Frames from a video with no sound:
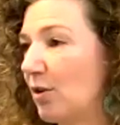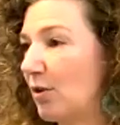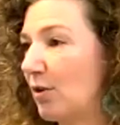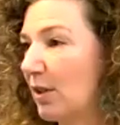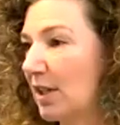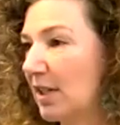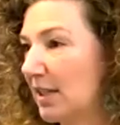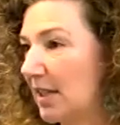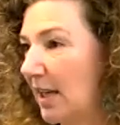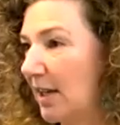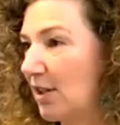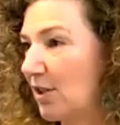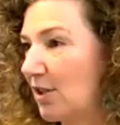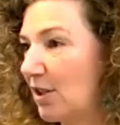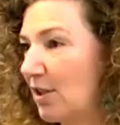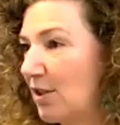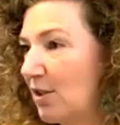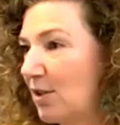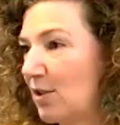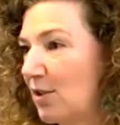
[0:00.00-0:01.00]

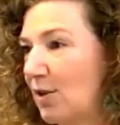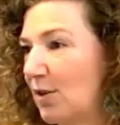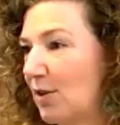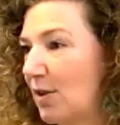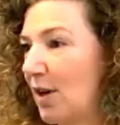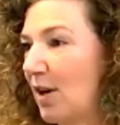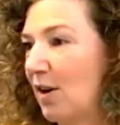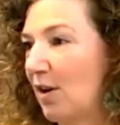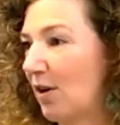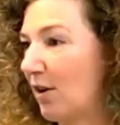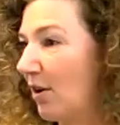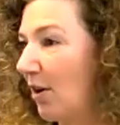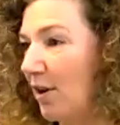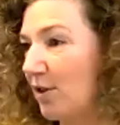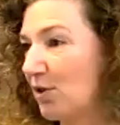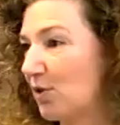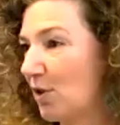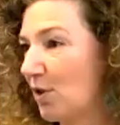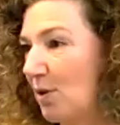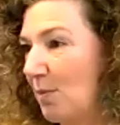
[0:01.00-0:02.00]
organization. So there are
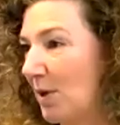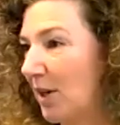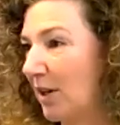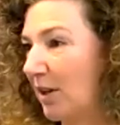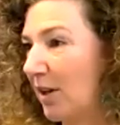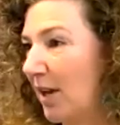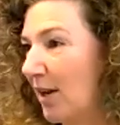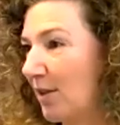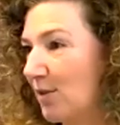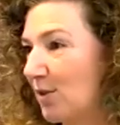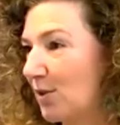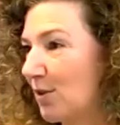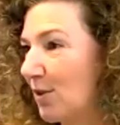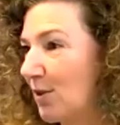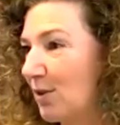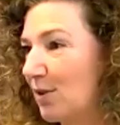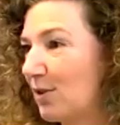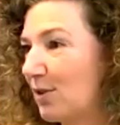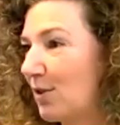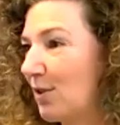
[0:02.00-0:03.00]
Austrian American
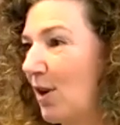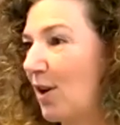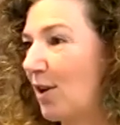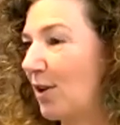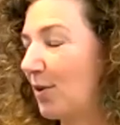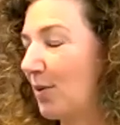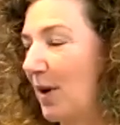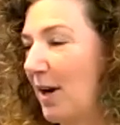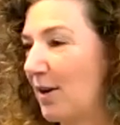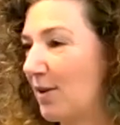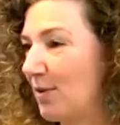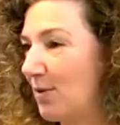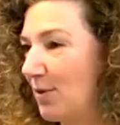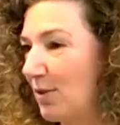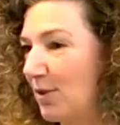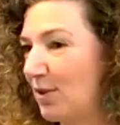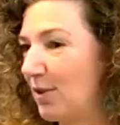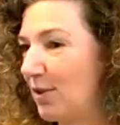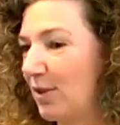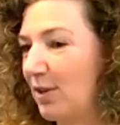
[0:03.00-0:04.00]
councils all
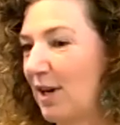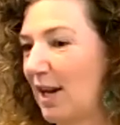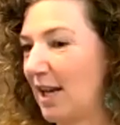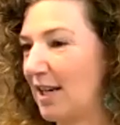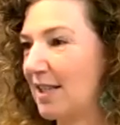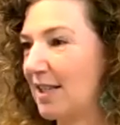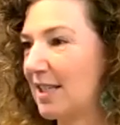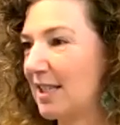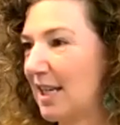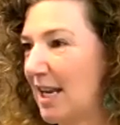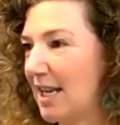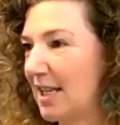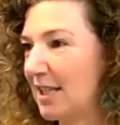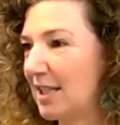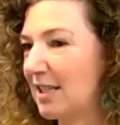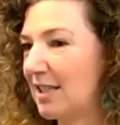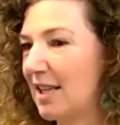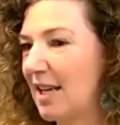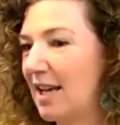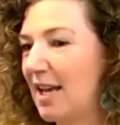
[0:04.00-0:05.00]
around the United
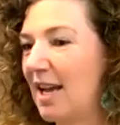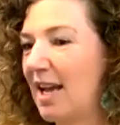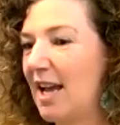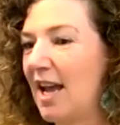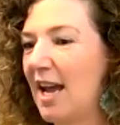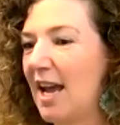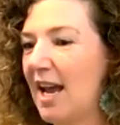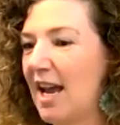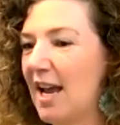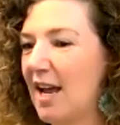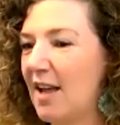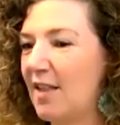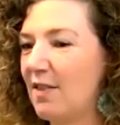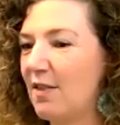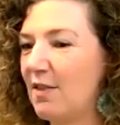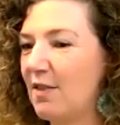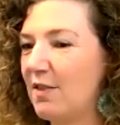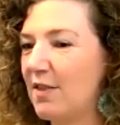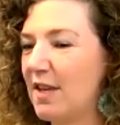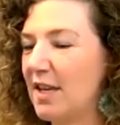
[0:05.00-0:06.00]
States.
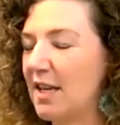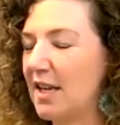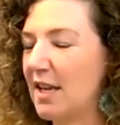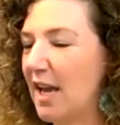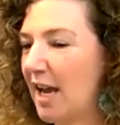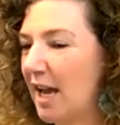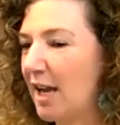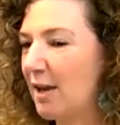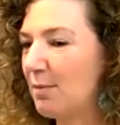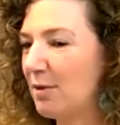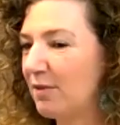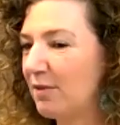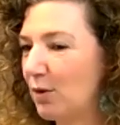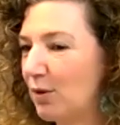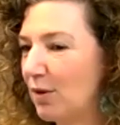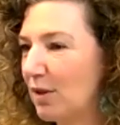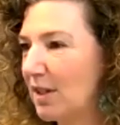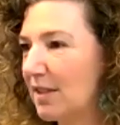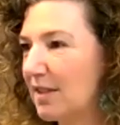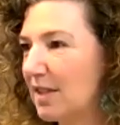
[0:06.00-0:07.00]
And the aim of the
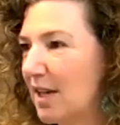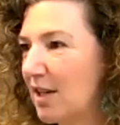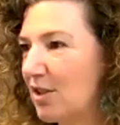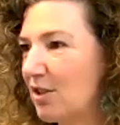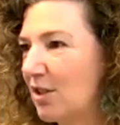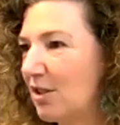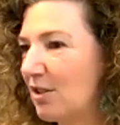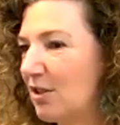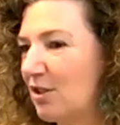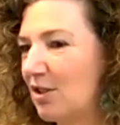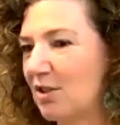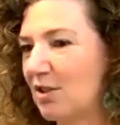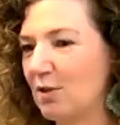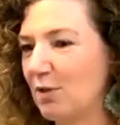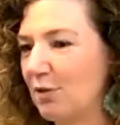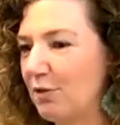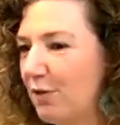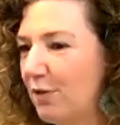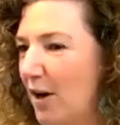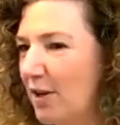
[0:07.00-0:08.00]
organization is just
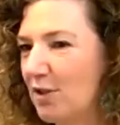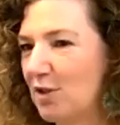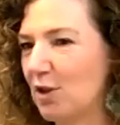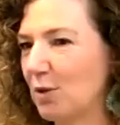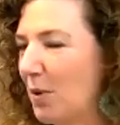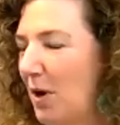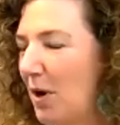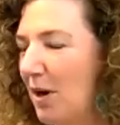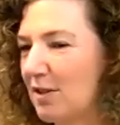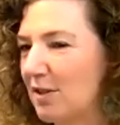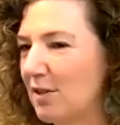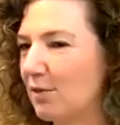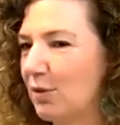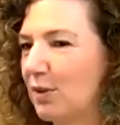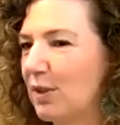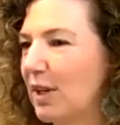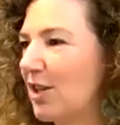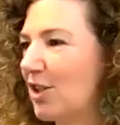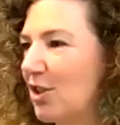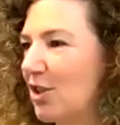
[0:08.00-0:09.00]
to foster positive
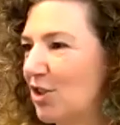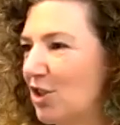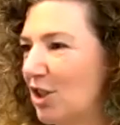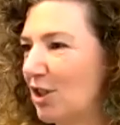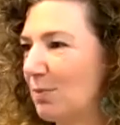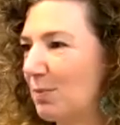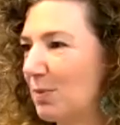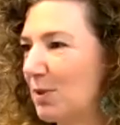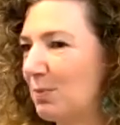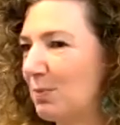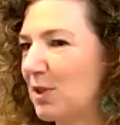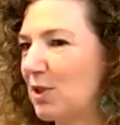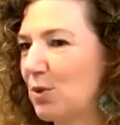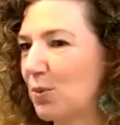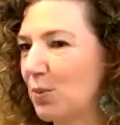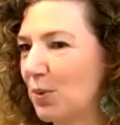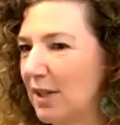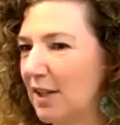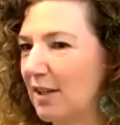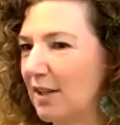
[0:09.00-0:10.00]
relationships
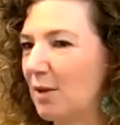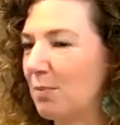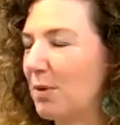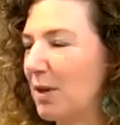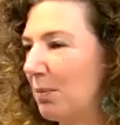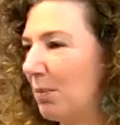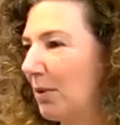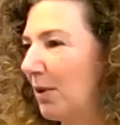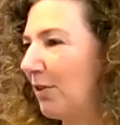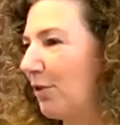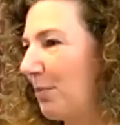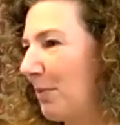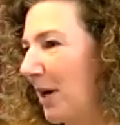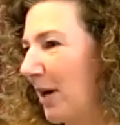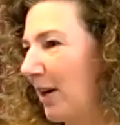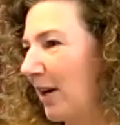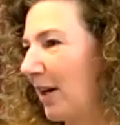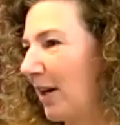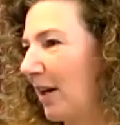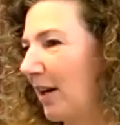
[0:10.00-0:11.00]
between the people of
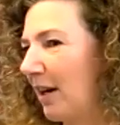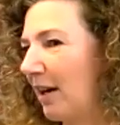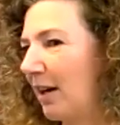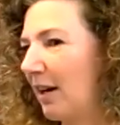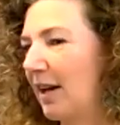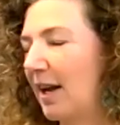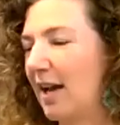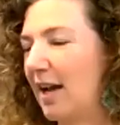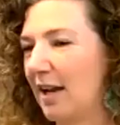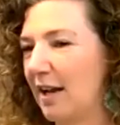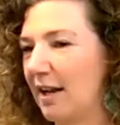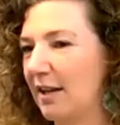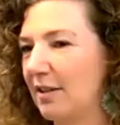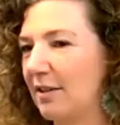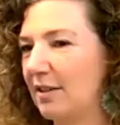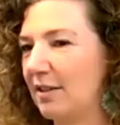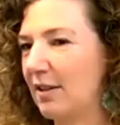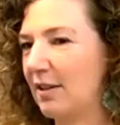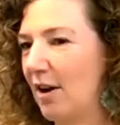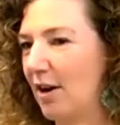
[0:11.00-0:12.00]
America
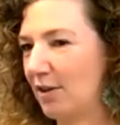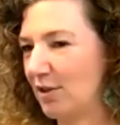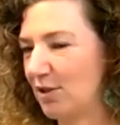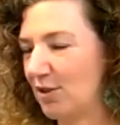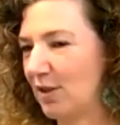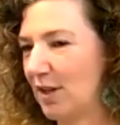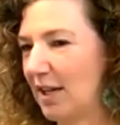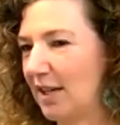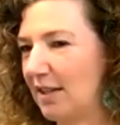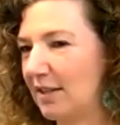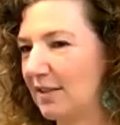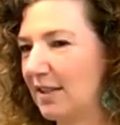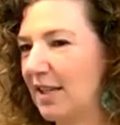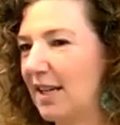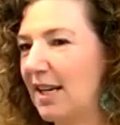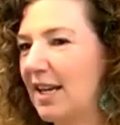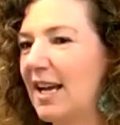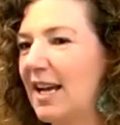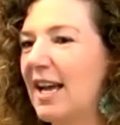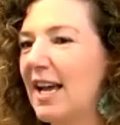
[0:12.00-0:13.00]
and Austria.
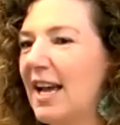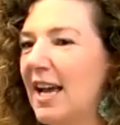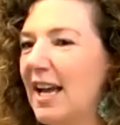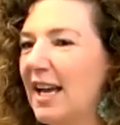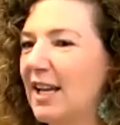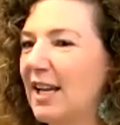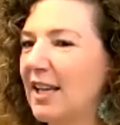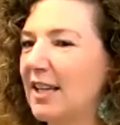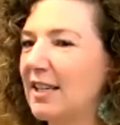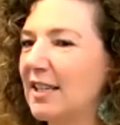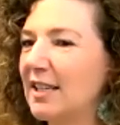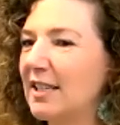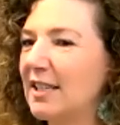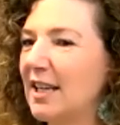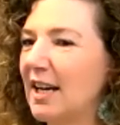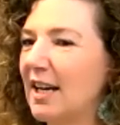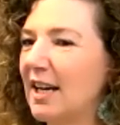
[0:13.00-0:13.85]
And